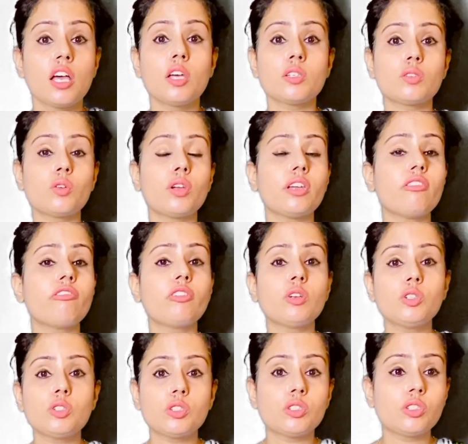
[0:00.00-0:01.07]
So if
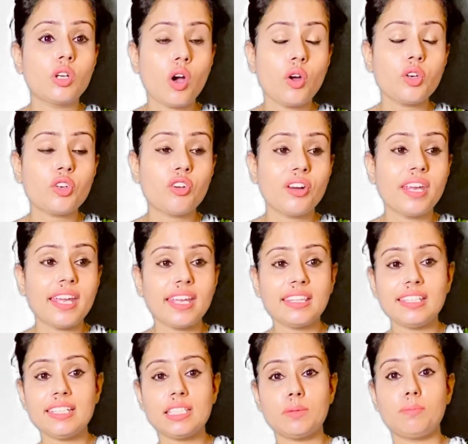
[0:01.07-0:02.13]
you do not create
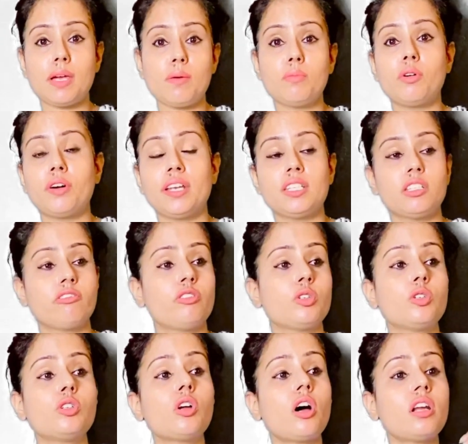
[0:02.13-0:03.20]
these memories, if you
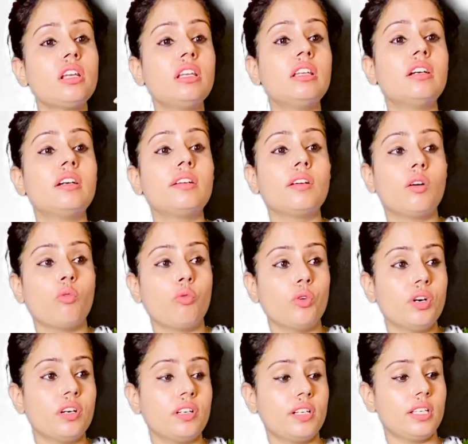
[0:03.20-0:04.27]
do not learn a
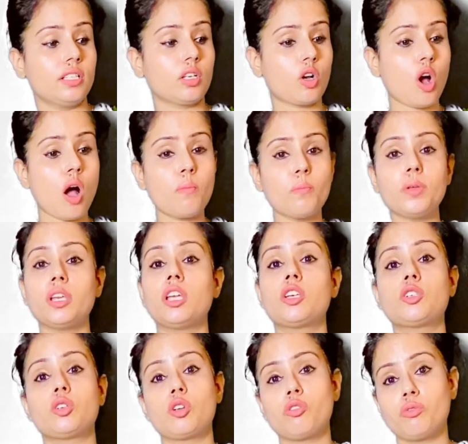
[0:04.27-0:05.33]
word in the
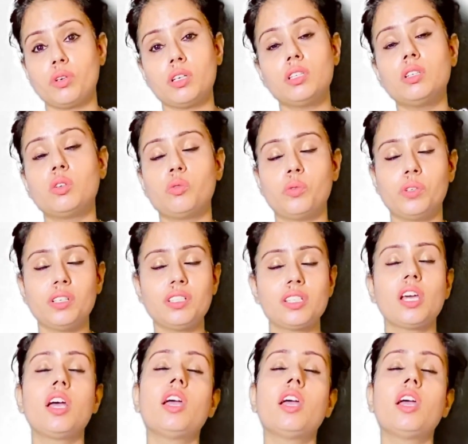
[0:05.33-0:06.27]
combination of other words,